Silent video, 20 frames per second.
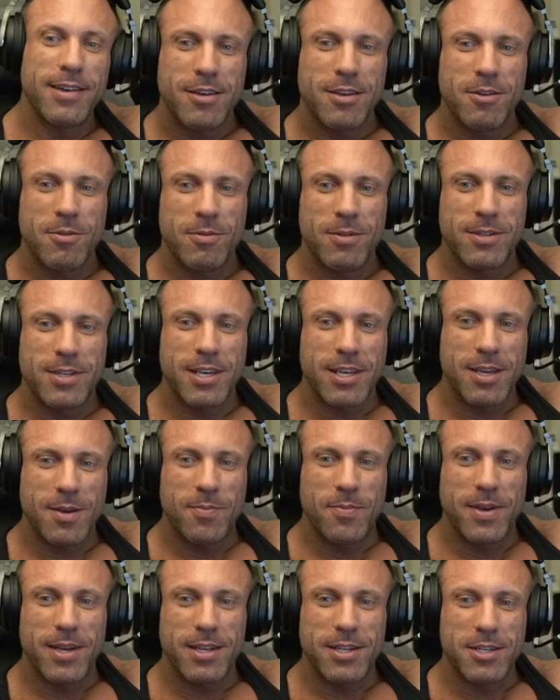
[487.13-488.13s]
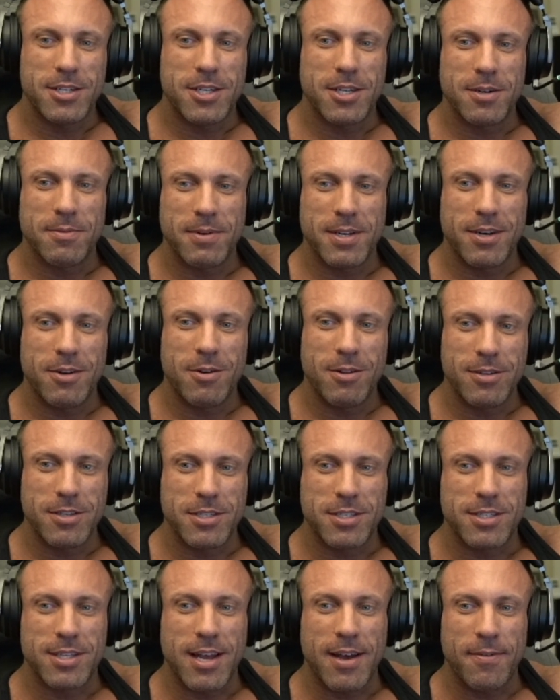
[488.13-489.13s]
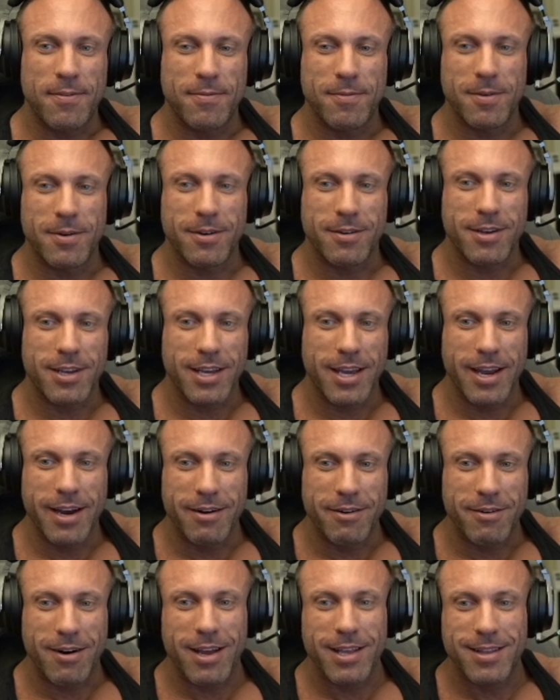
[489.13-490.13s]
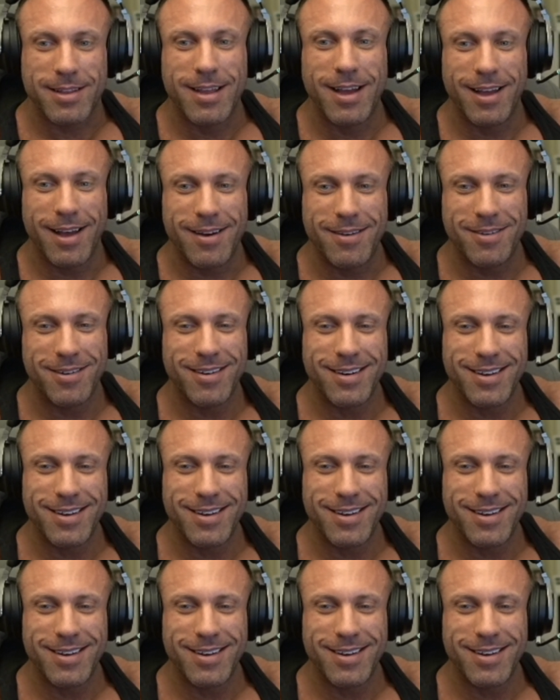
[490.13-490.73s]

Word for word: you will take a picture with all the staff working here right now.